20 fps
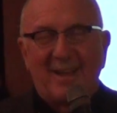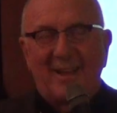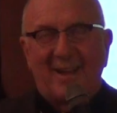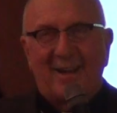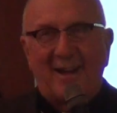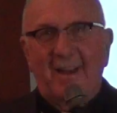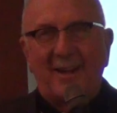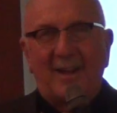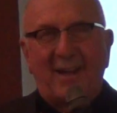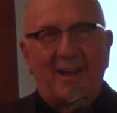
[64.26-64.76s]

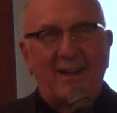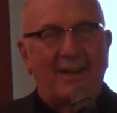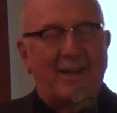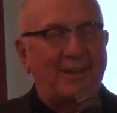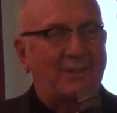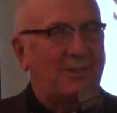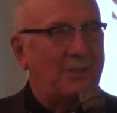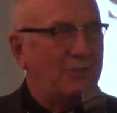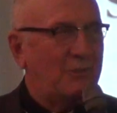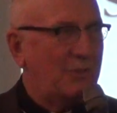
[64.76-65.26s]
And I'd
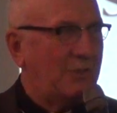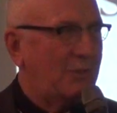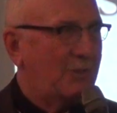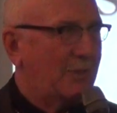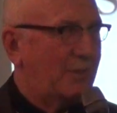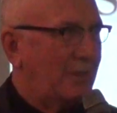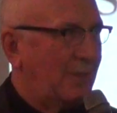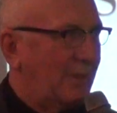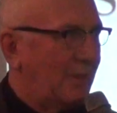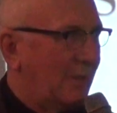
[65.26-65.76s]
like to
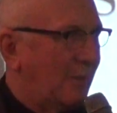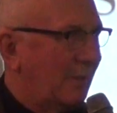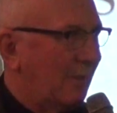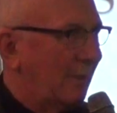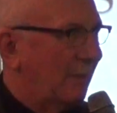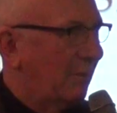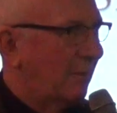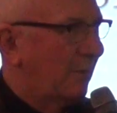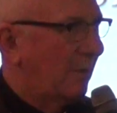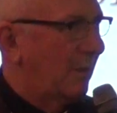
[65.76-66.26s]
just
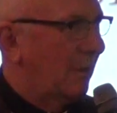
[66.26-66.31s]
lead